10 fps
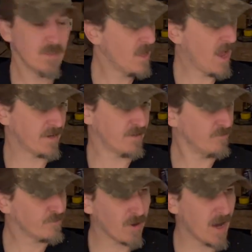I can
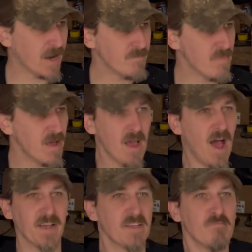frame,
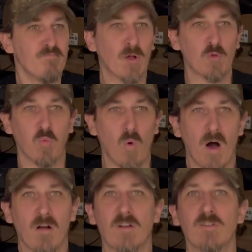I can build
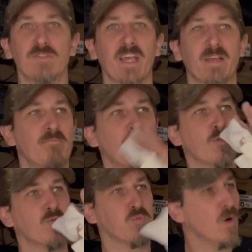walls, I can
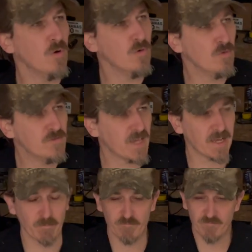build roofs, I
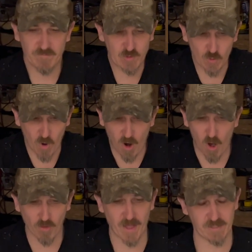can do
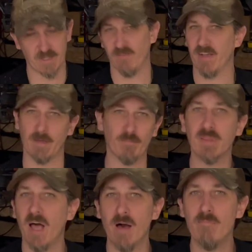all that stuff. I can
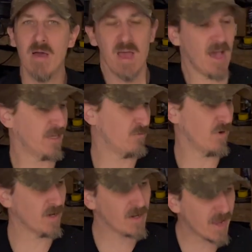plumb, I can run
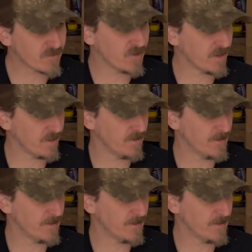electric.